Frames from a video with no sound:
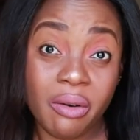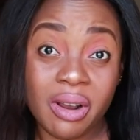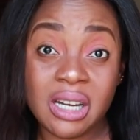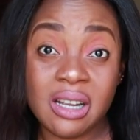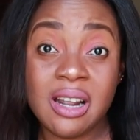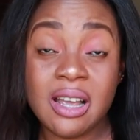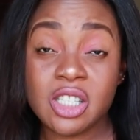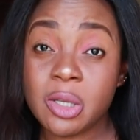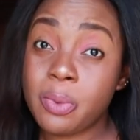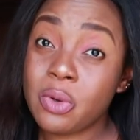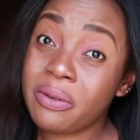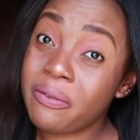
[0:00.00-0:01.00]
all right? And
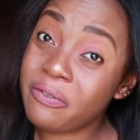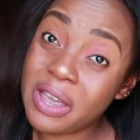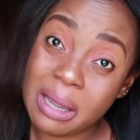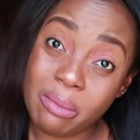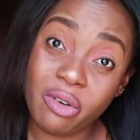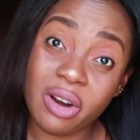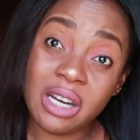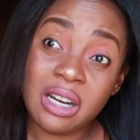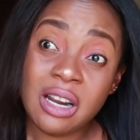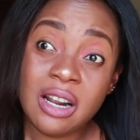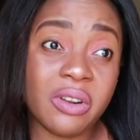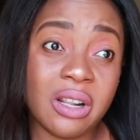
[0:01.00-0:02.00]
support the fam, all right?
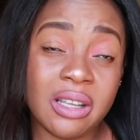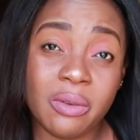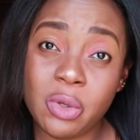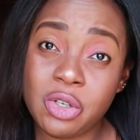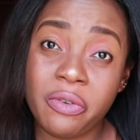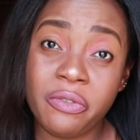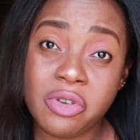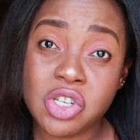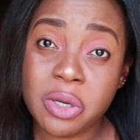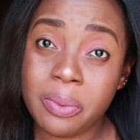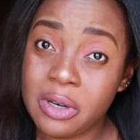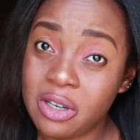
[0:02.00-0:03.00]
You know, we do free
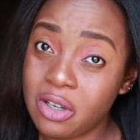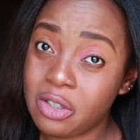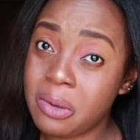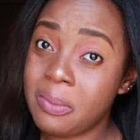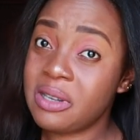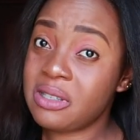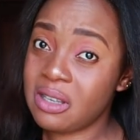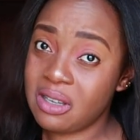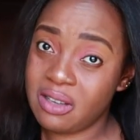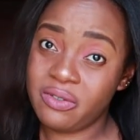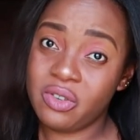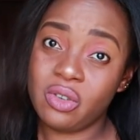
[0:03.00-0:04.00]
shipping, you know, domestic,
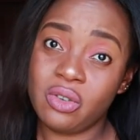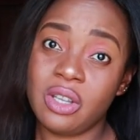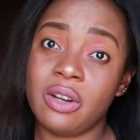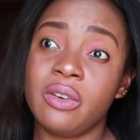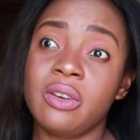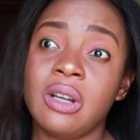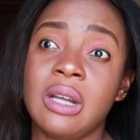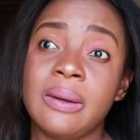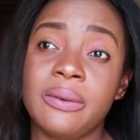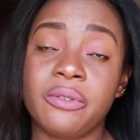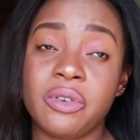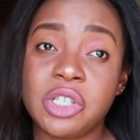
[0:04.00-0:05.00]
if you, you know,
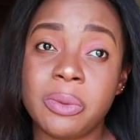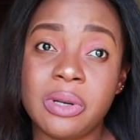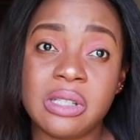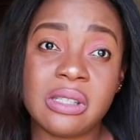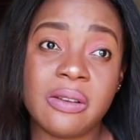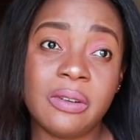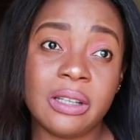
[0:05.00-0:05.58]
free shipping and stuff